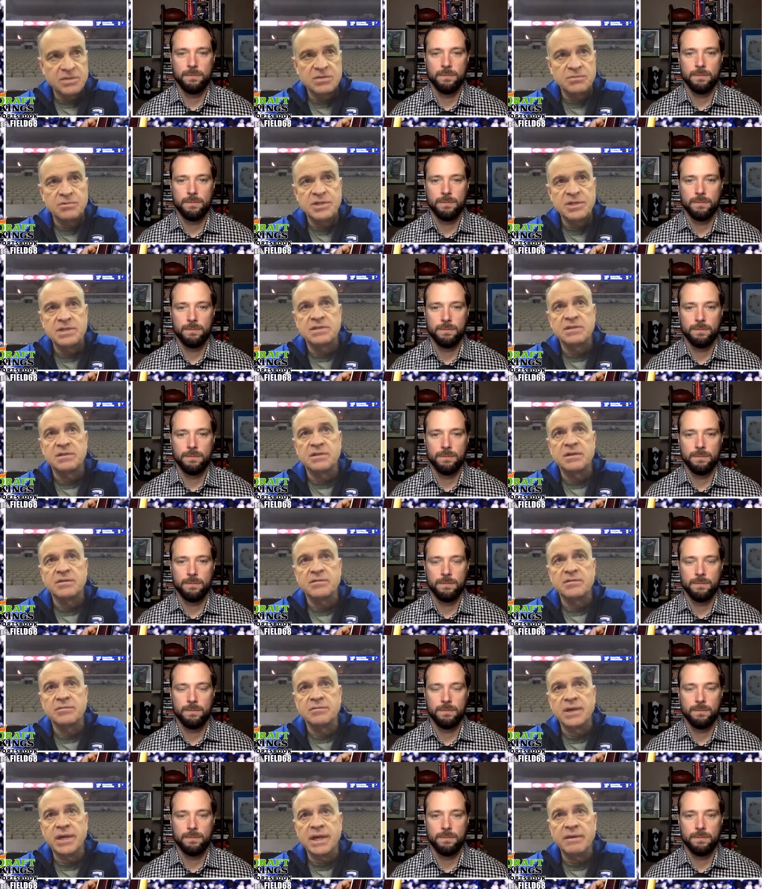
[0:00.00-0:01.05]
Speaker 1: wins along the
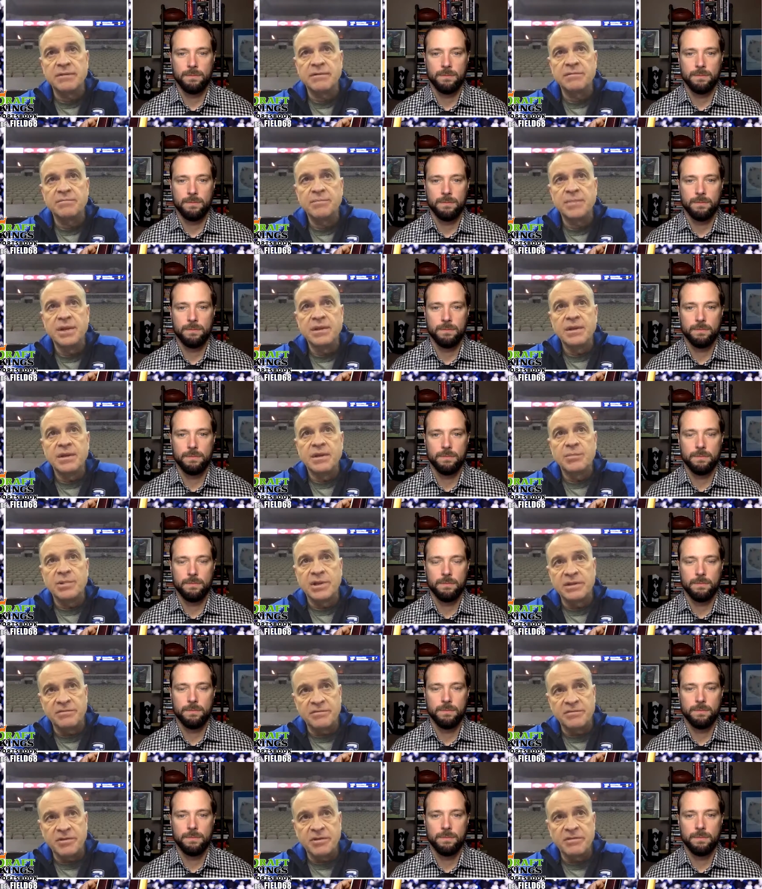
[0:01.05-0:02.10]
way we played
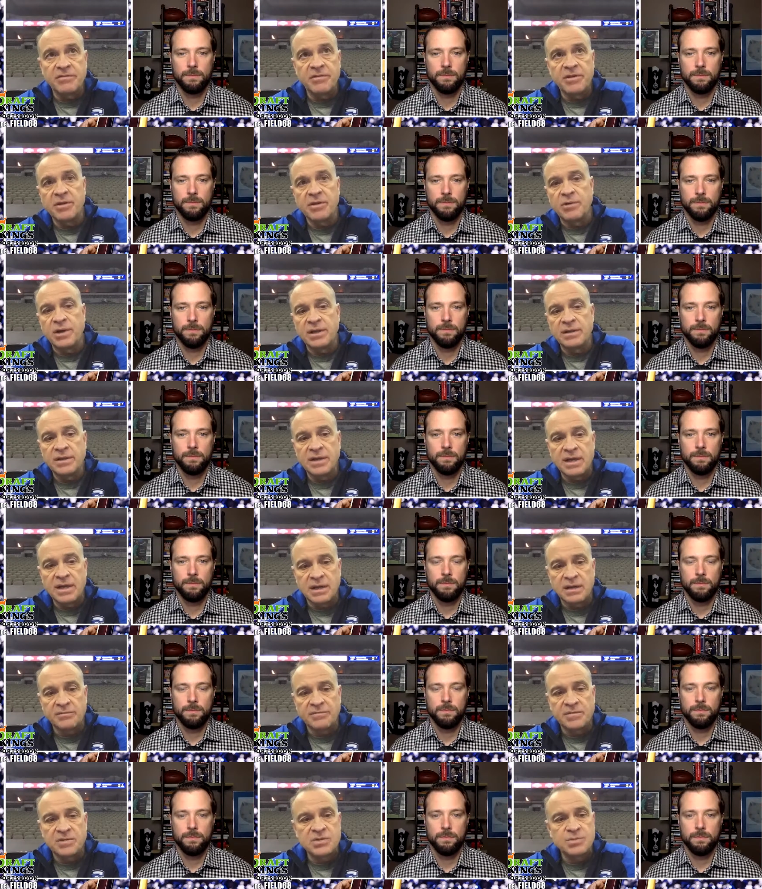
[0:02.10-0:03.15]
very very well in
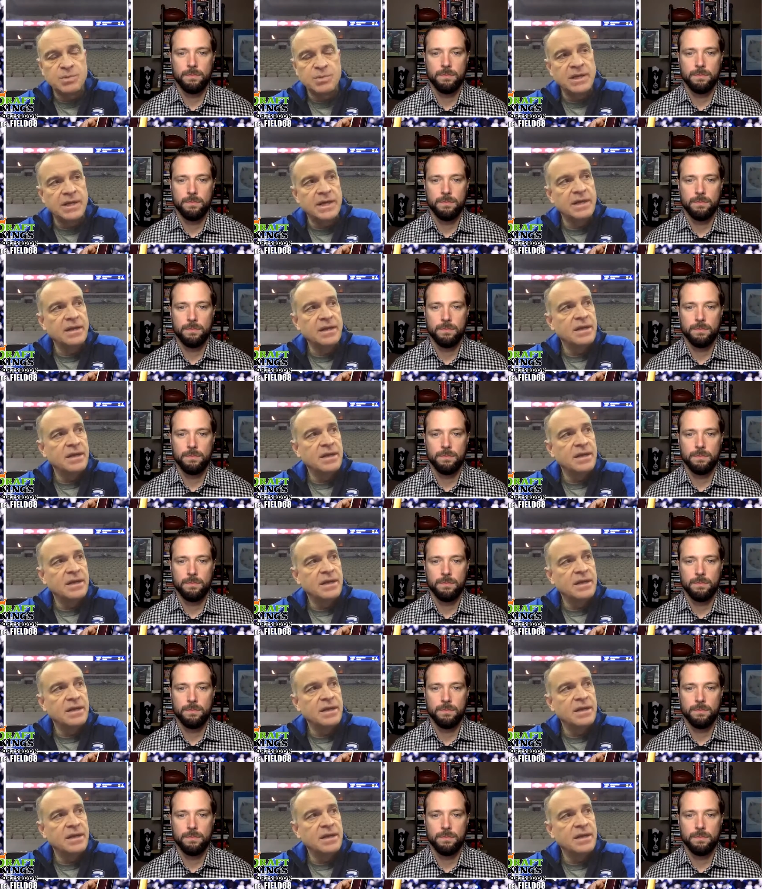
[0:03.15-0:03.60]
conference play